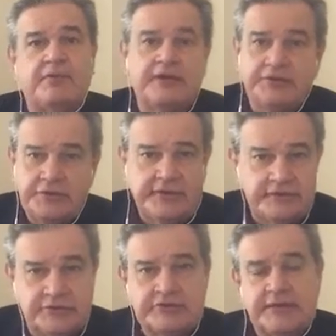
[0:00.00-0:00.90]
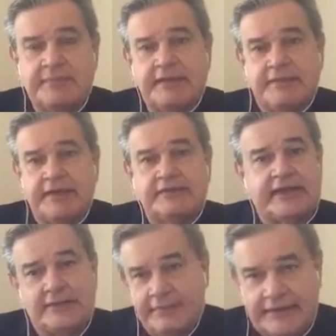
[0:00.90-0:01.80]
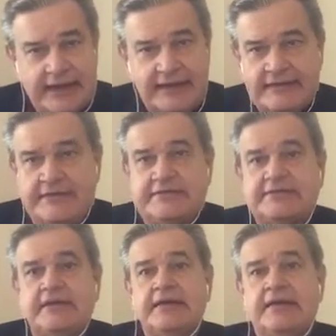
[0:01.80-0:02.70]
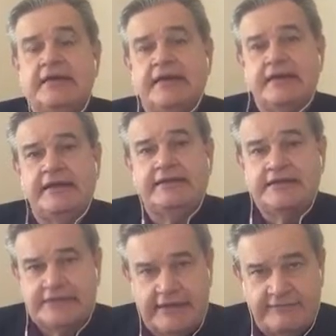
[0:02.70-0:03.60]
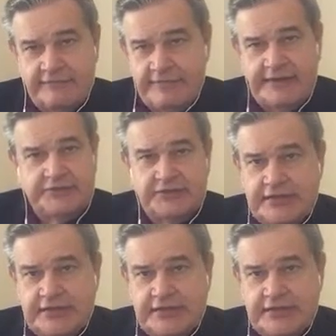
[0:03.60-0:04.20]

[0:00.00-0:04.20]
well, you can do something about that, but not in this confirmation.